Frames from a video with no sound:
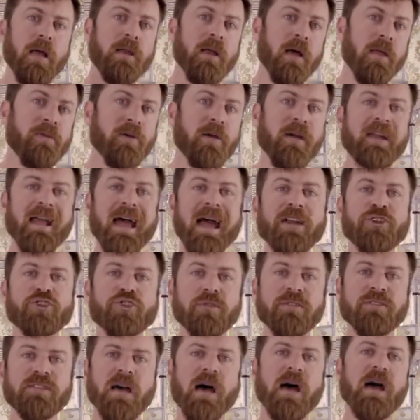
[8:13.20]
Another
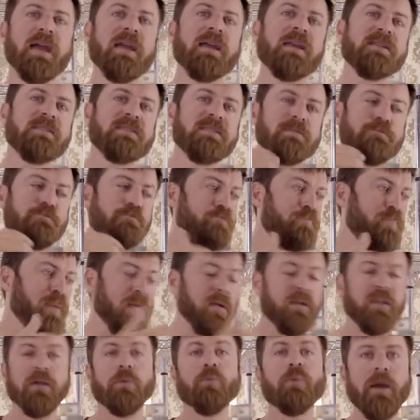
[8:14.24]
natural tie-in is
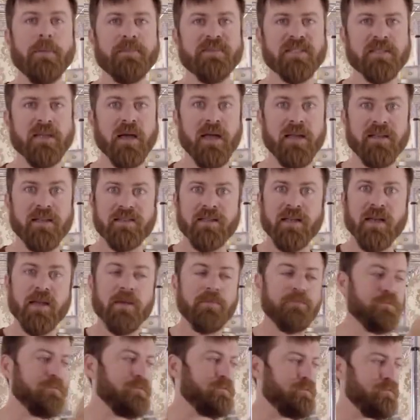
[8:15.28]
building websites.
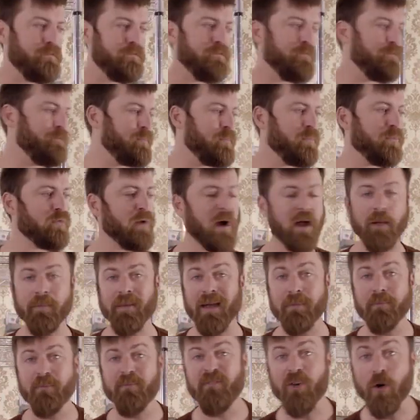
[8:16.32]
I
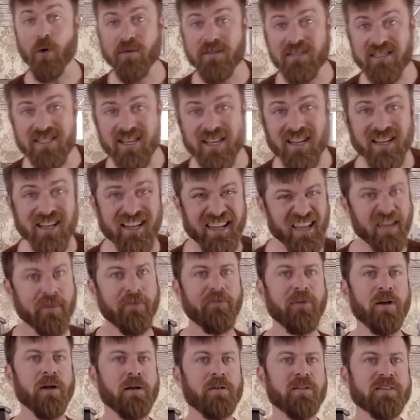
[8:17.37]
recommend folks to
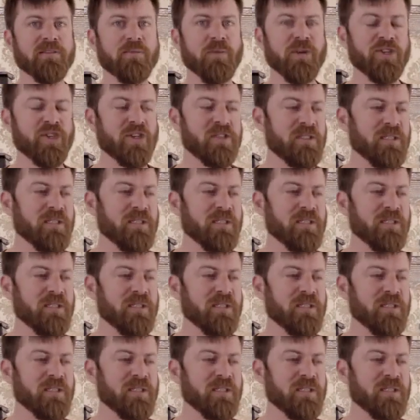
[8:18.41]
ClickFunnels, which